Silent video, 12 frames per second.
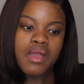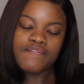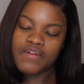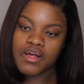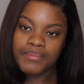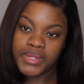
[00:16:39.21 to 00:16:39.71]

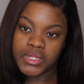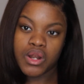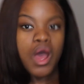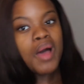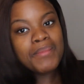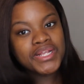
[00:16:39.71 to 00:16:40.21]
Follow me on
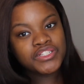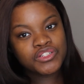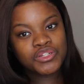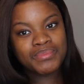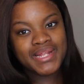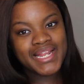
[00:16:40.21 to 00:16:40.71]
all my
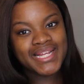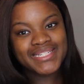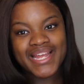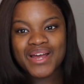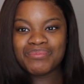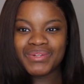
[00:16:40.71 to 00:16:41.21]
social media
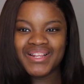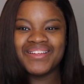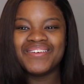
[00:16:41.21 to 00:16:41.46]
down below.